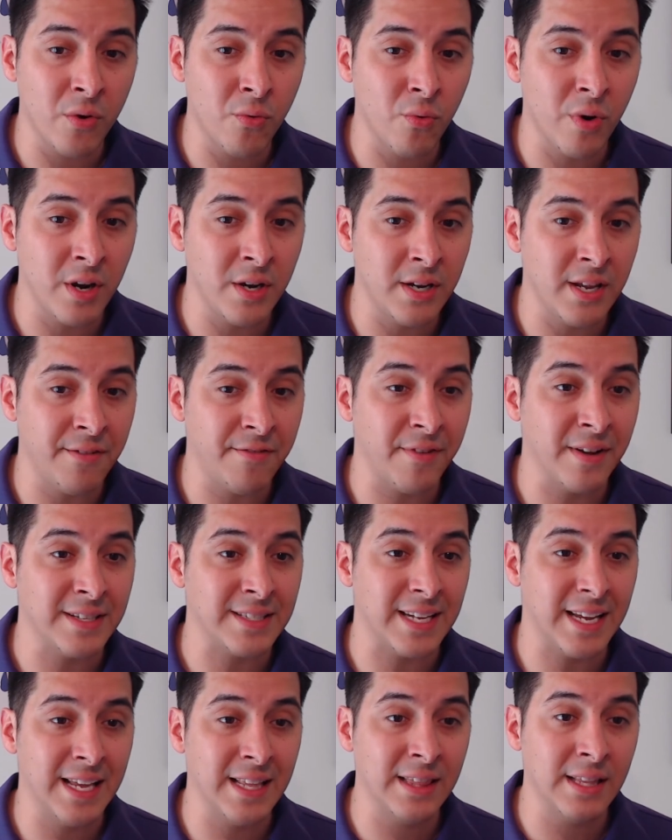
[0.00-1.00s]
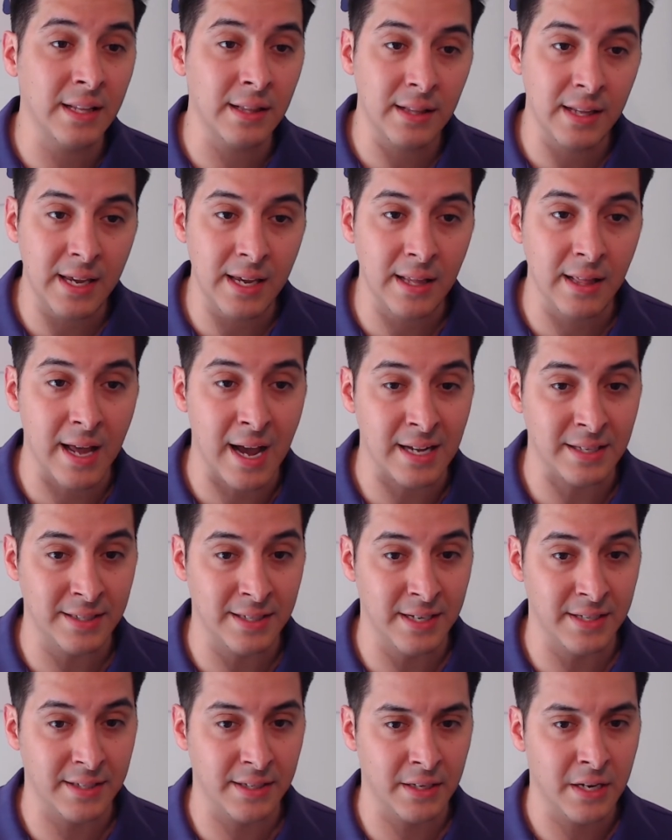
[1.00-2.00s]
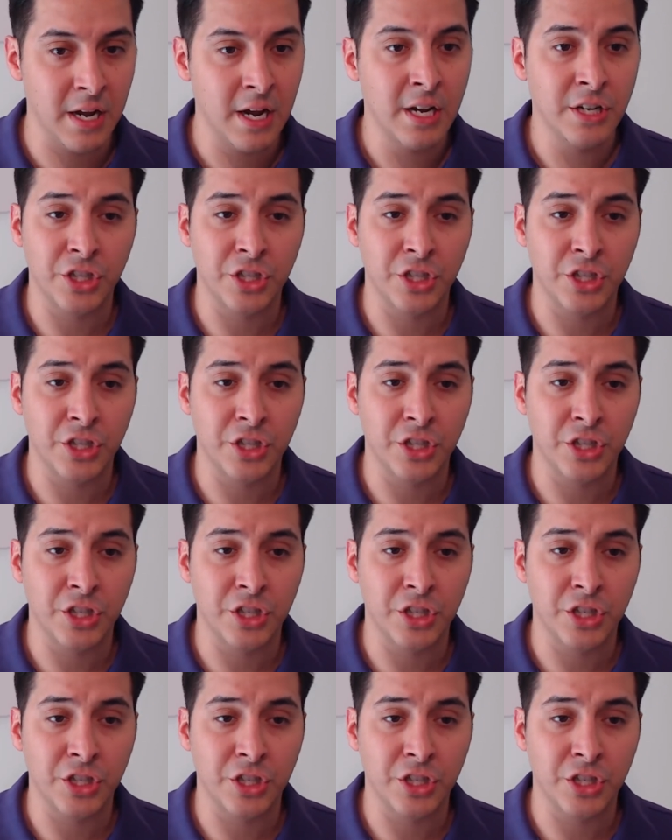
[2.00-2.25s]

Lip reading: run defense in the league last season.